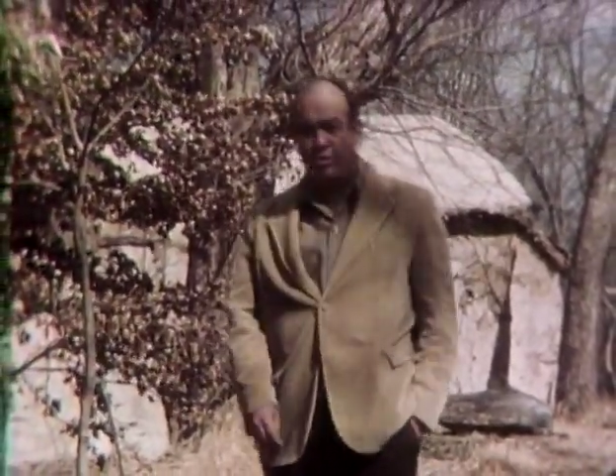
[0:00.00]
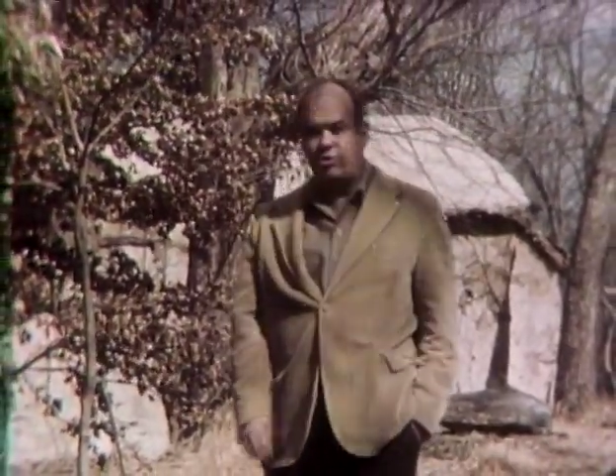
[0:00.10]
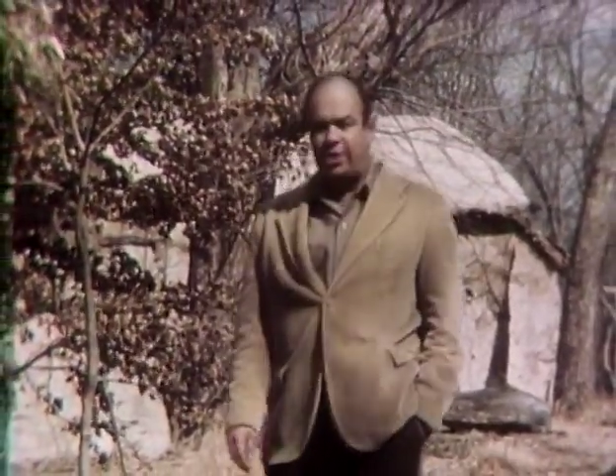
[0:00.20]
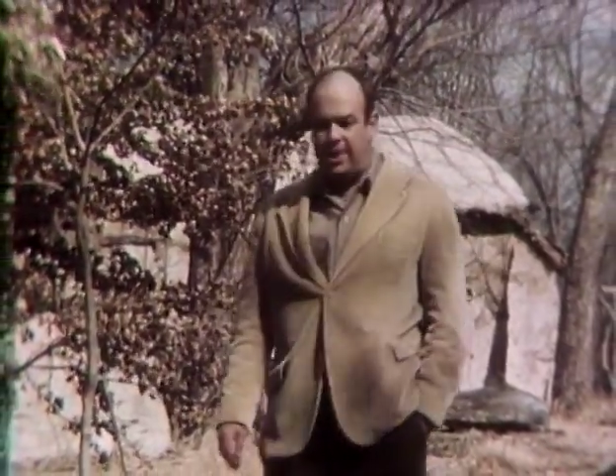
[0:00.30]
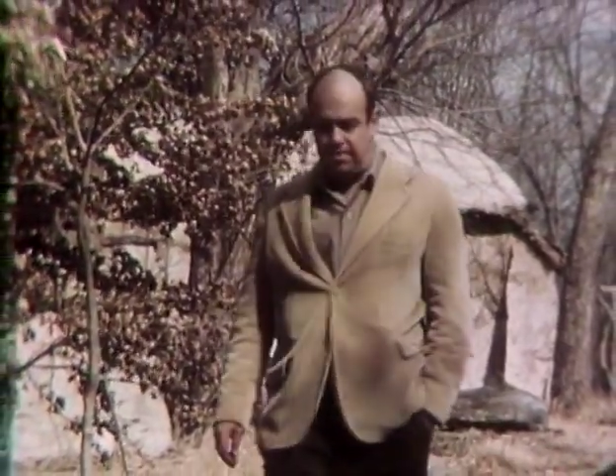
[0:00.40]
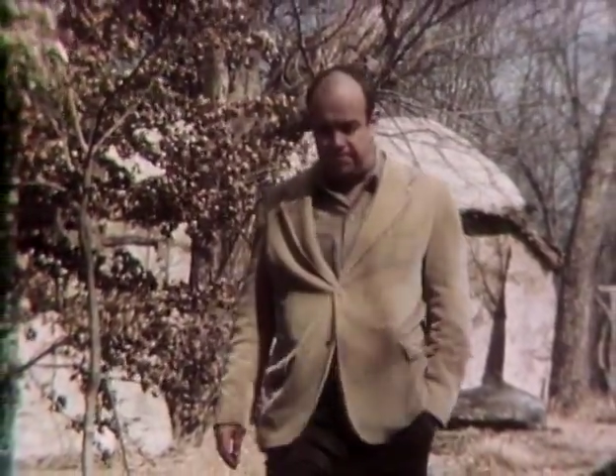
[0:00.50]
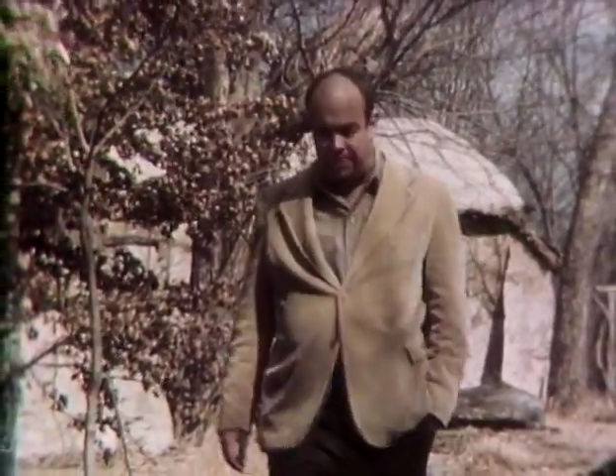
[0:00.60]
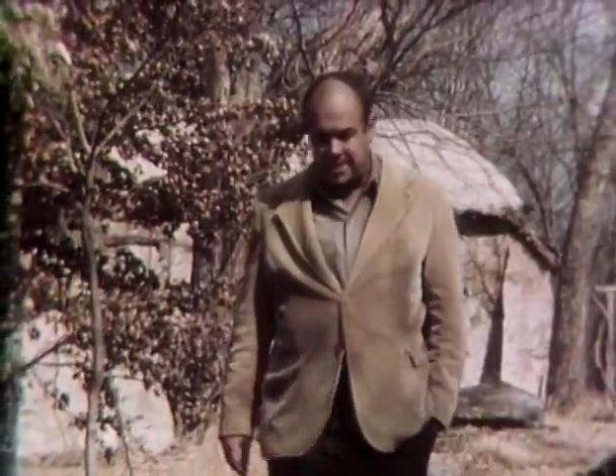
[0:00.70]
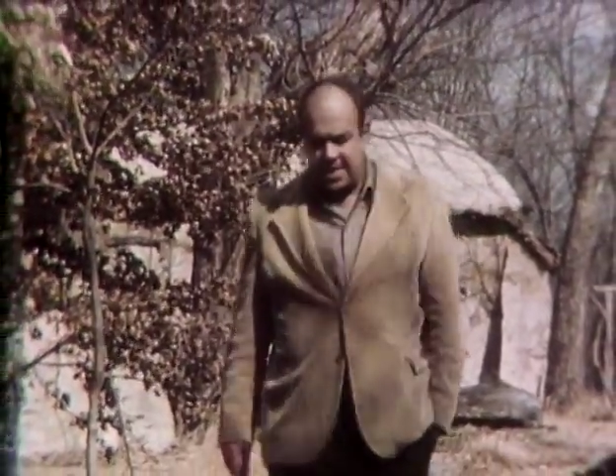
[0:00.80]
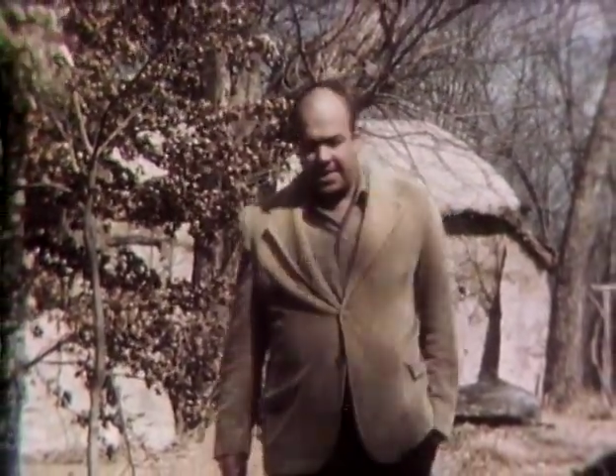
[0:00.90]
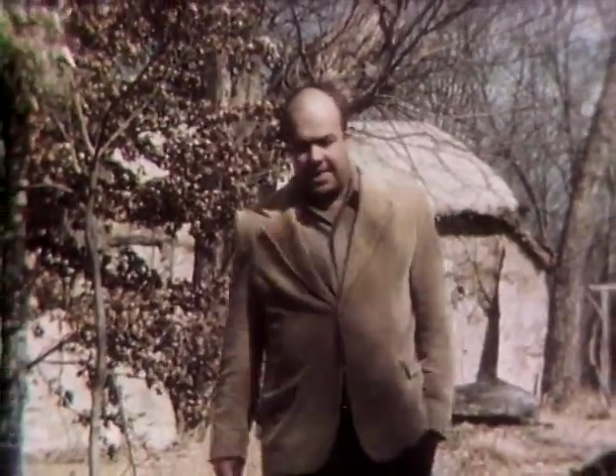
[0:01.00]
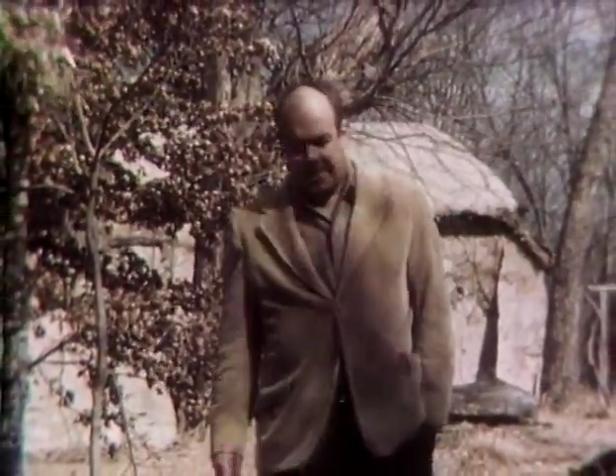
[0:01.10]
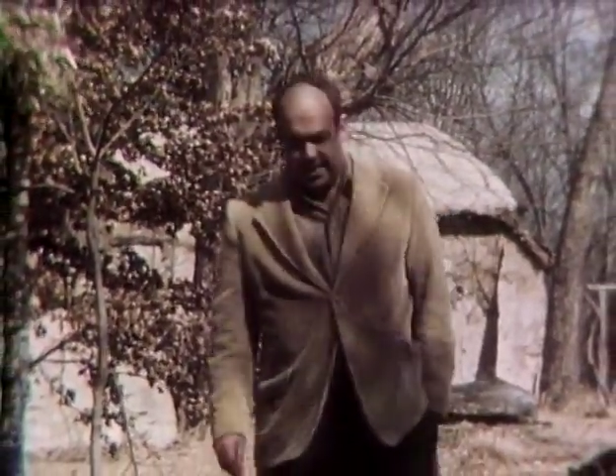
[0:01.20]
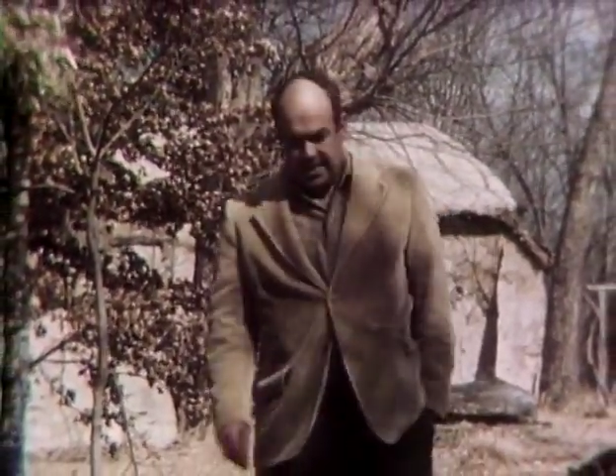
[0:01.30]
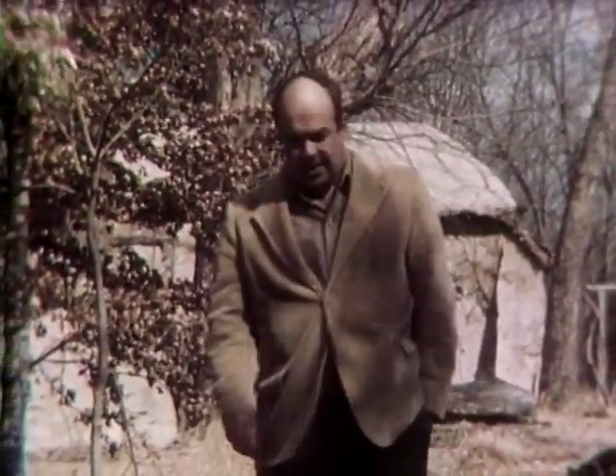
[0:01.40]
escaped.
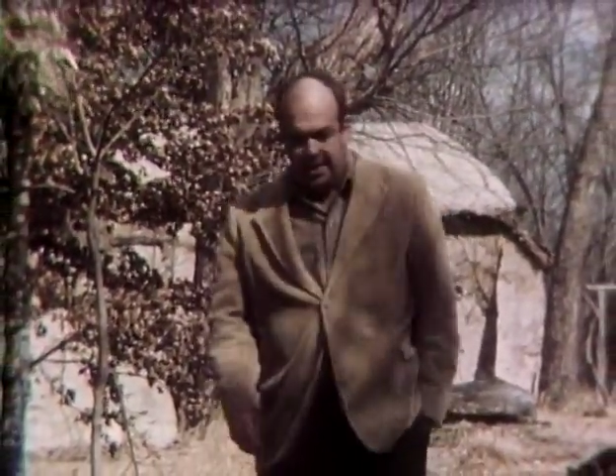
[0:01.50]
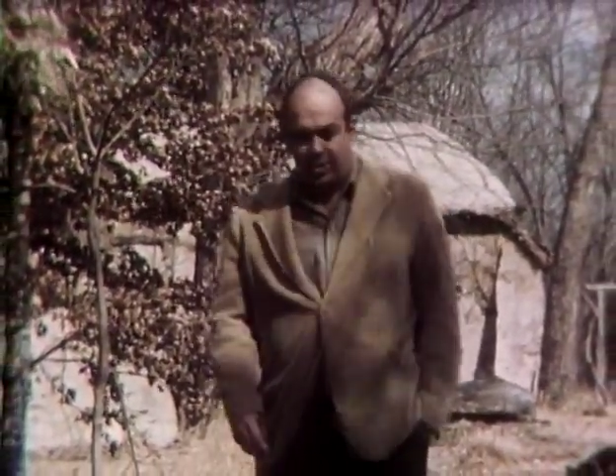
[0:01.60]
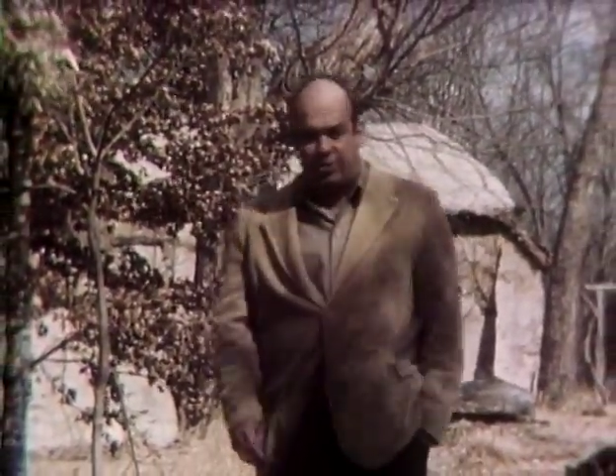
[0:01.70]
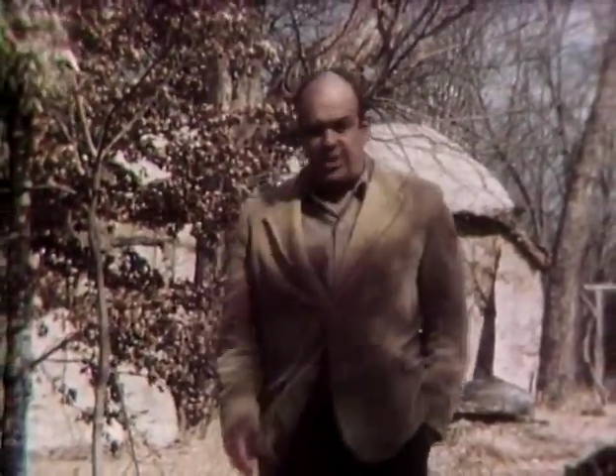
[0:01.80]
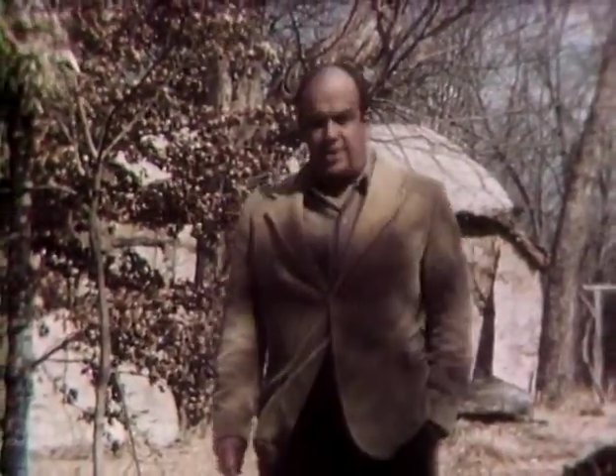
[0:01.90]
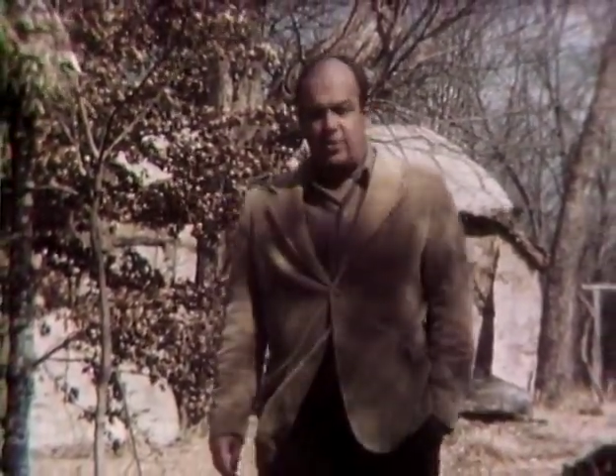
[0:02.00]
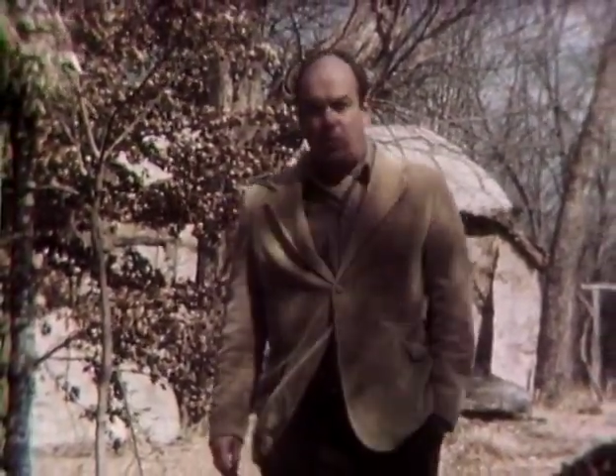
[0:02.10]
He had seen